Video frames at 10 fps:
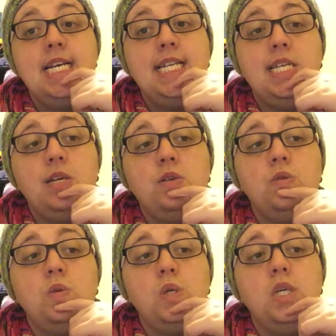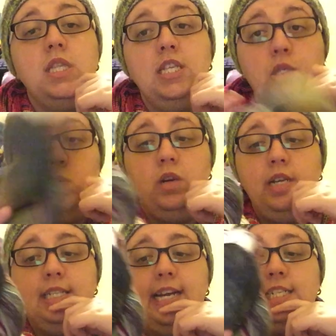So this one
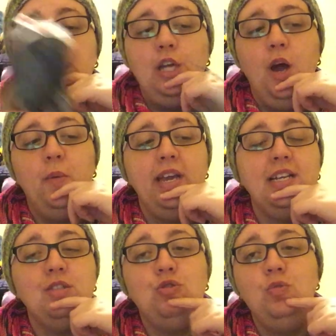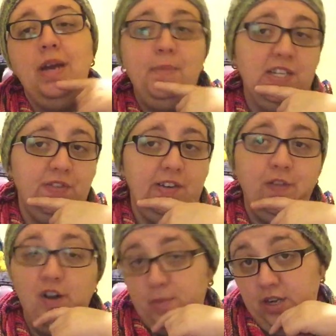is actually going to my best friend
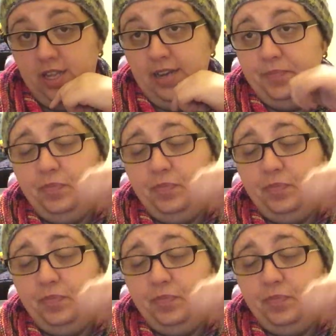for her birthday.